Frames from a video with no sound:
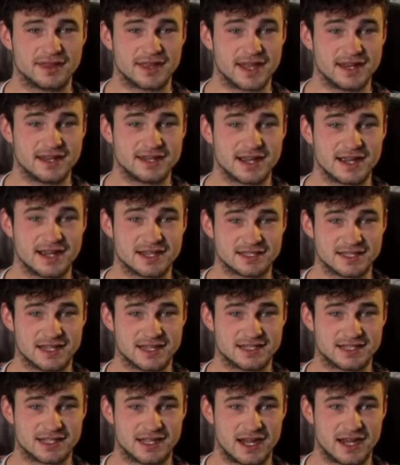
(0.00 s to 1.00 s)
Then Dark
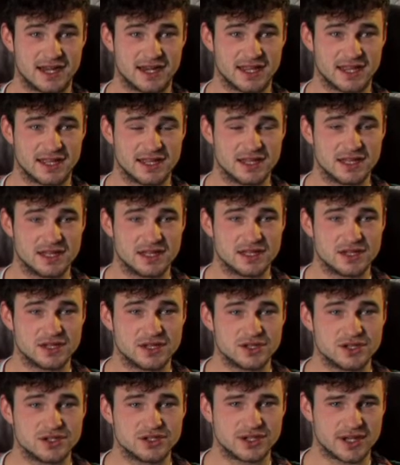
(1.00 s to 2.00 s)
said to Connie,
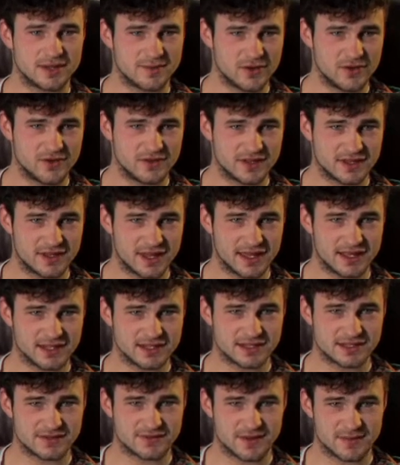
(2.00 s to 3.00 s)
should I move the
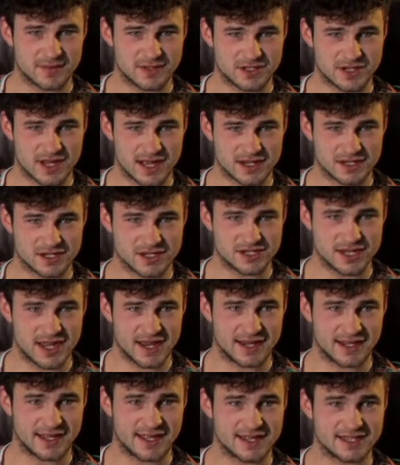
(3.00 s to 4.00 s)
things from the tractor
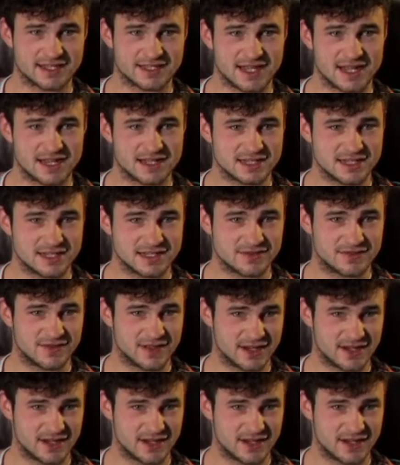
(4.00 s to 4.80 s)
shed in case Salty has